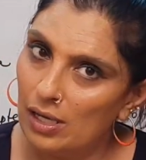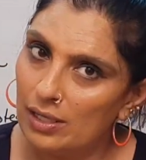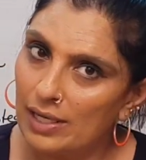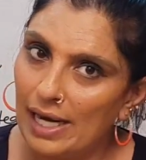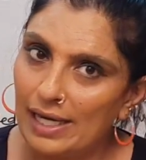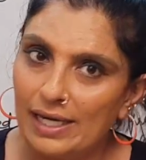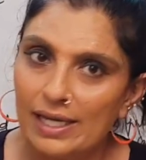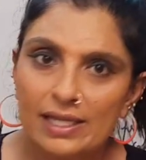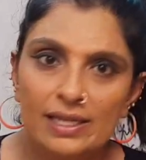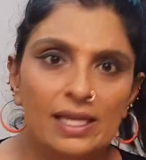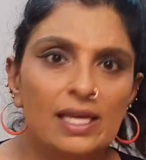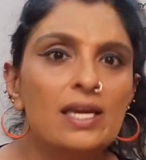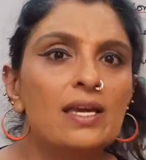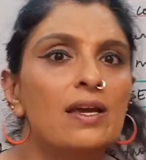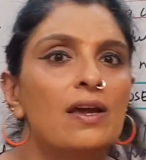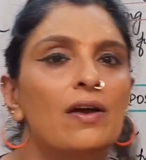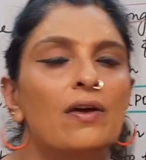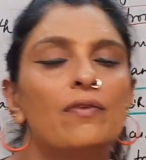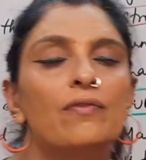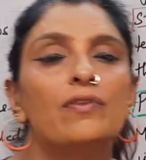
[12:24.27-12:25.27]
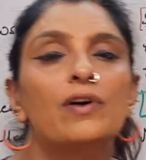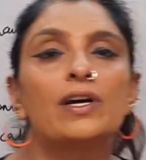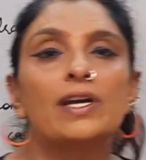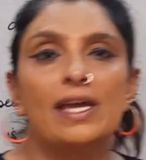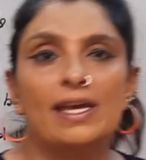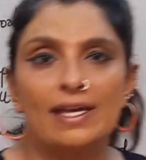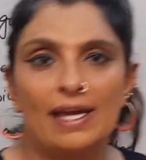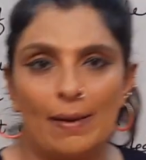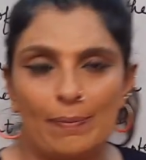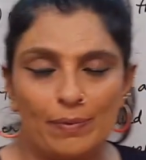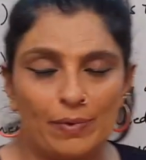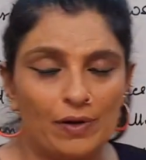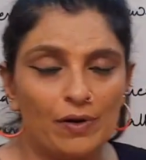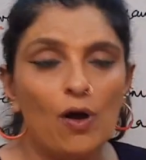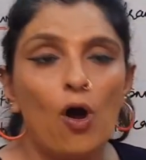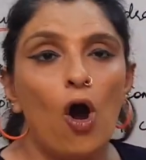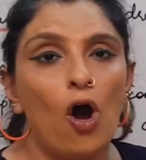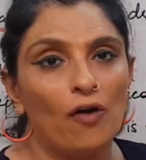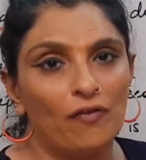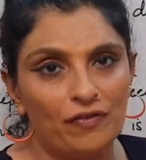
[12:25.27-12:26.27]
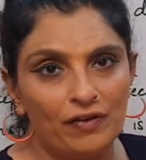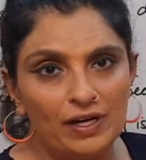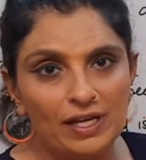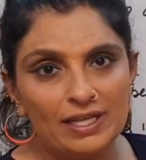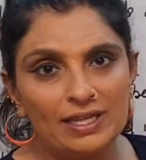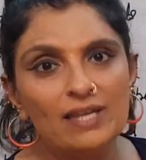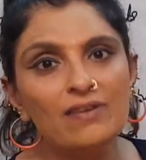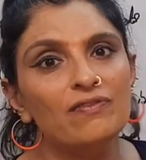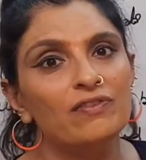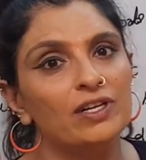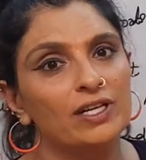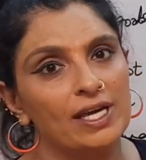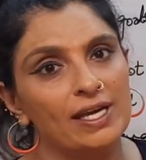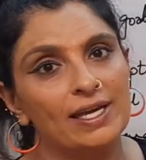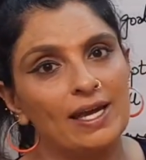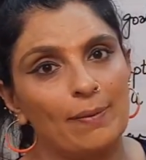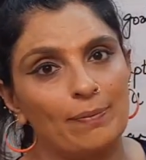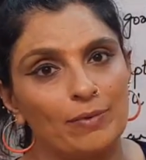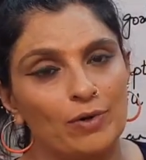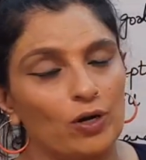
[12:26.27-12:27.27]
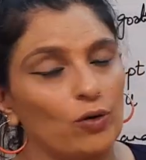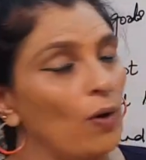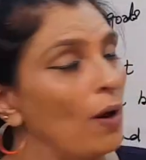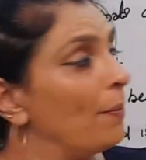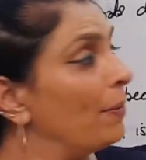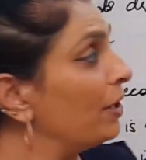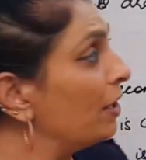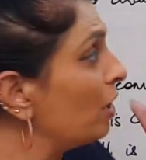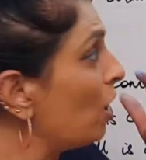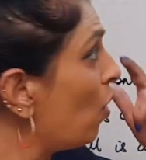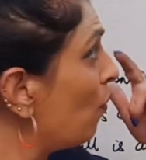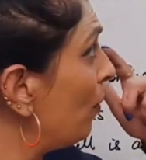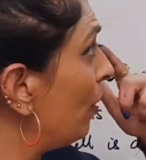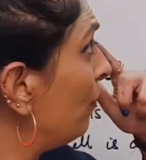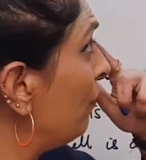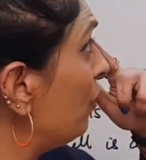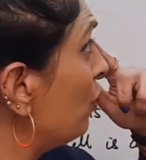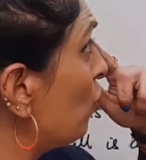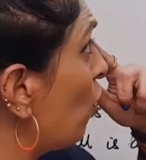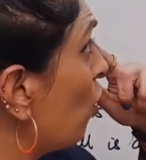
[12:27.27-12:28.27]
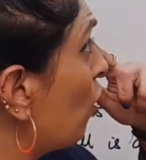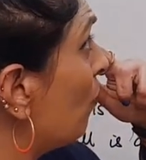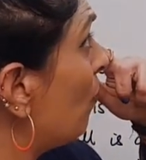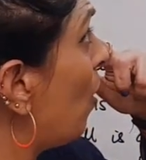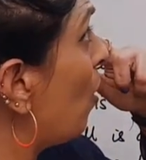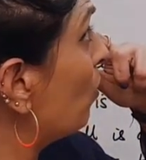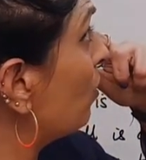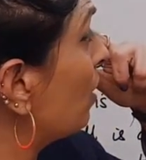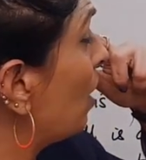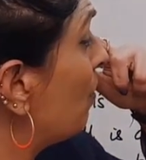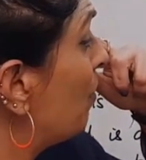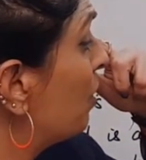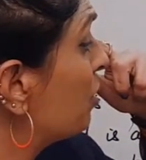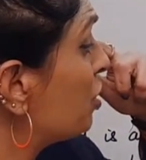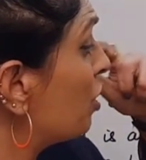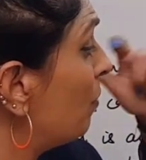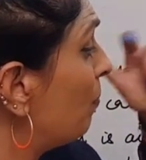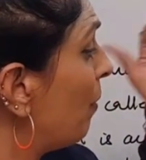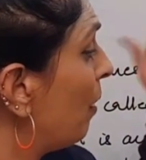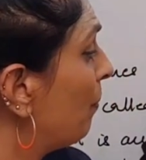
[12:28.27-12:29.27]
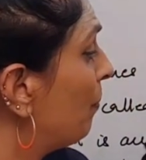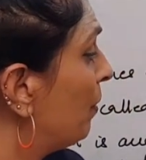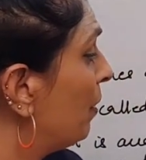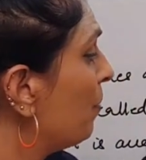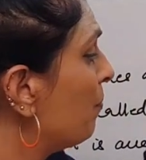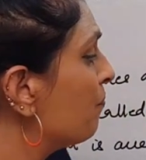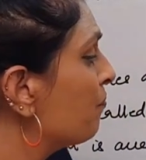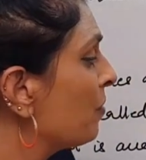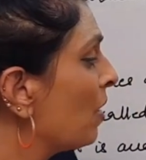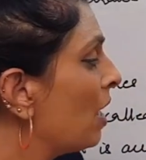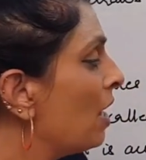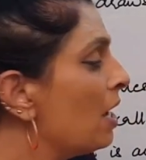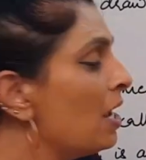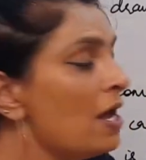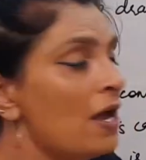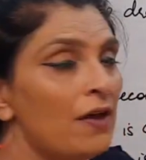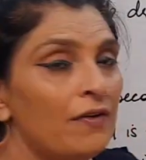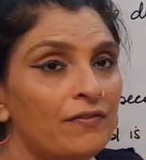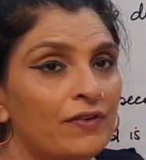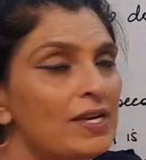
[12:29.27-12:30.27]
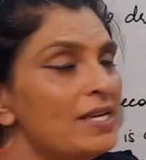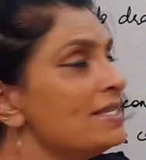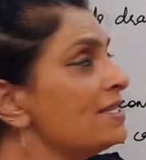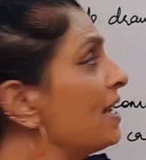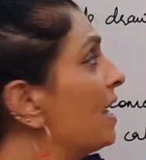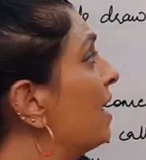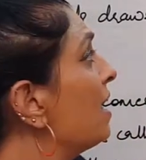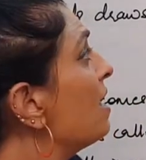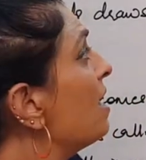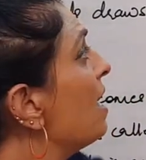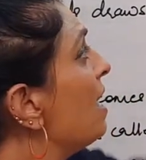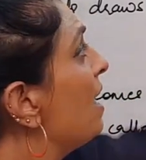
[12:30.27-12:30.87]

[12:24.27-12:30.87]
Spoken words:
getting the working capital or filling the working capital requirement. Now when we talk about commercial paper, we say